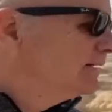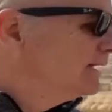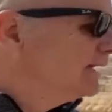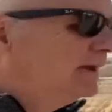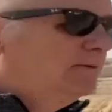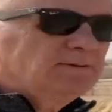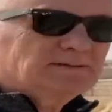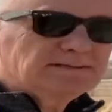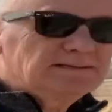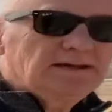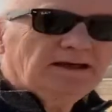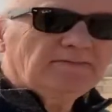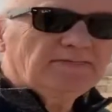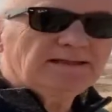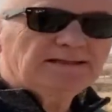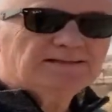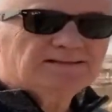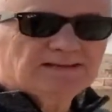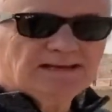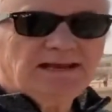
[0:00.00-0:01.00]
There was
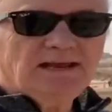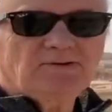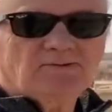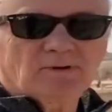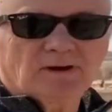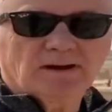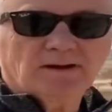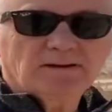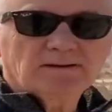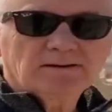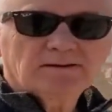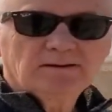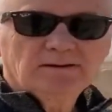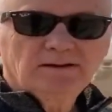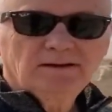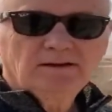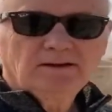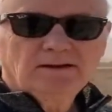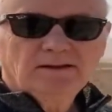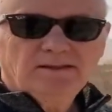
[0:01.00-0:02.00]
nothing secret.
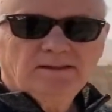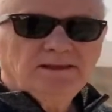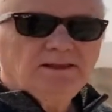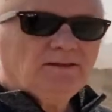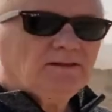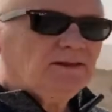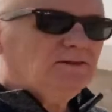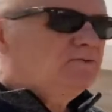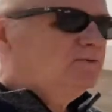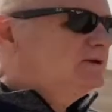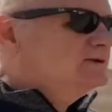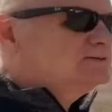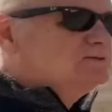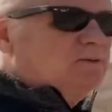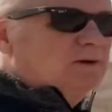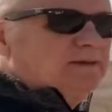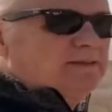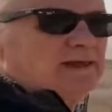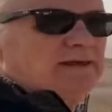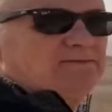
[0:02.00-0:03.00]
The only reason
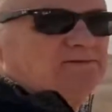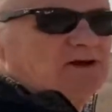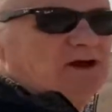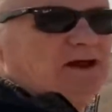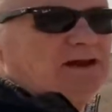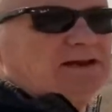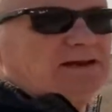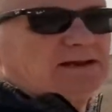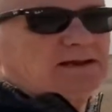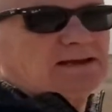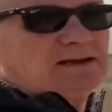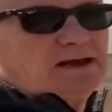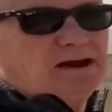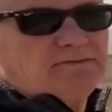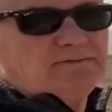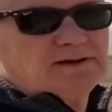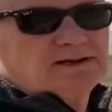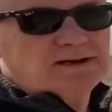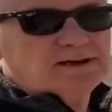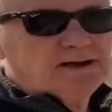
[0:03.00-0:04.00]
why they've done it and
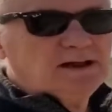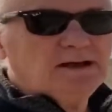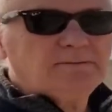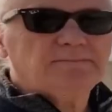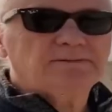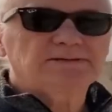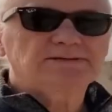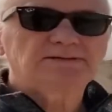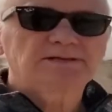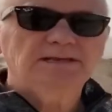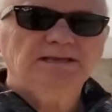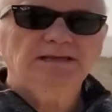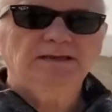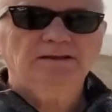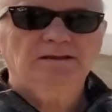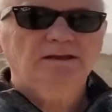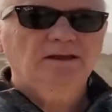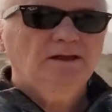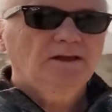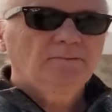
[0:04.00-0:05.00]
covered it up is to get
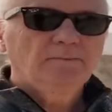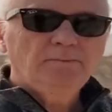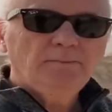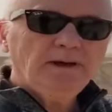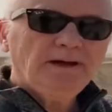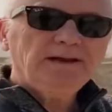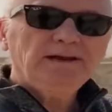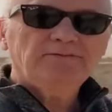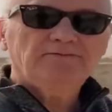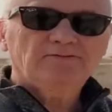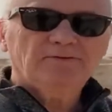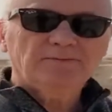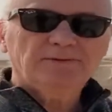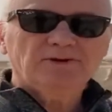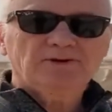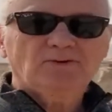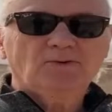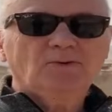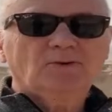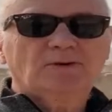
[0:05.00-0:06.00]
money from the
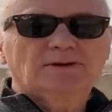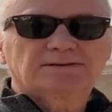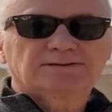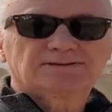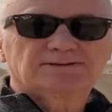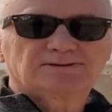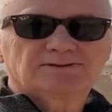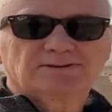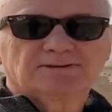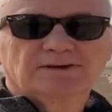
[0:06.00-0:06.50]
tourists.